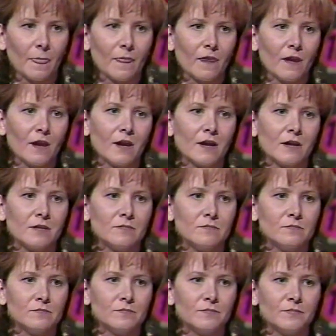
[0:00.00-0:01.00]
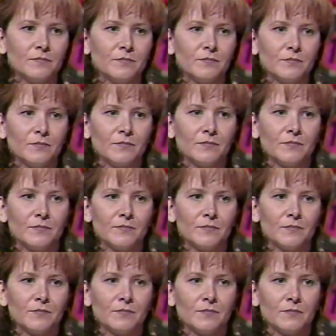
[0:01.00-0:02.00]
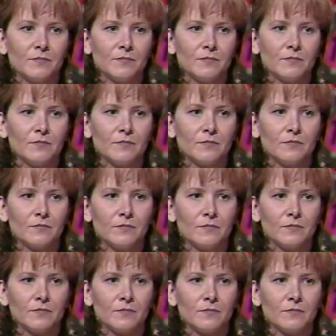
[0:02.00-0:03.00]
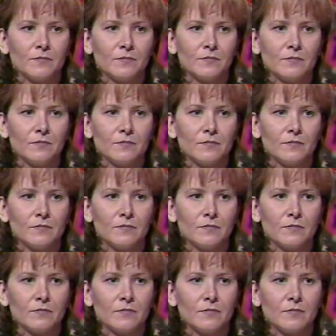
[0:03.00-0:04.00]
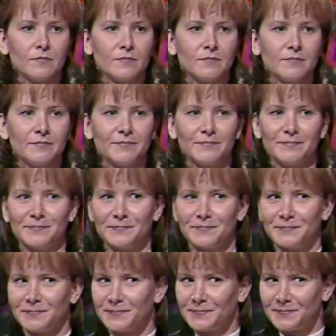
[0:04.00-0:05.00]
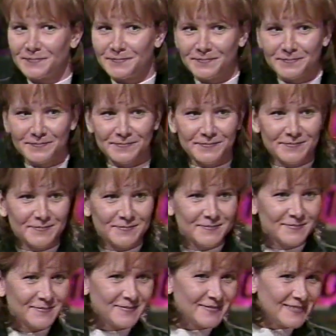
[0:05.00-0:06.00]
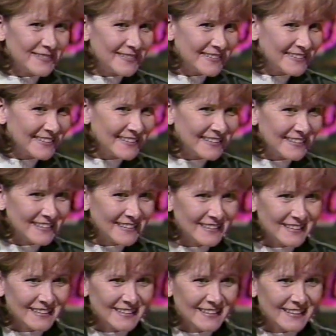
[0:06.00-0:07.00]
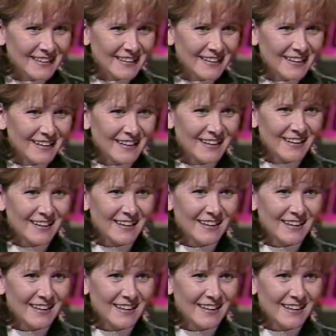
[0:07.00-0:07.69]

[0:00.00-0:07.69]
Nobody speaks.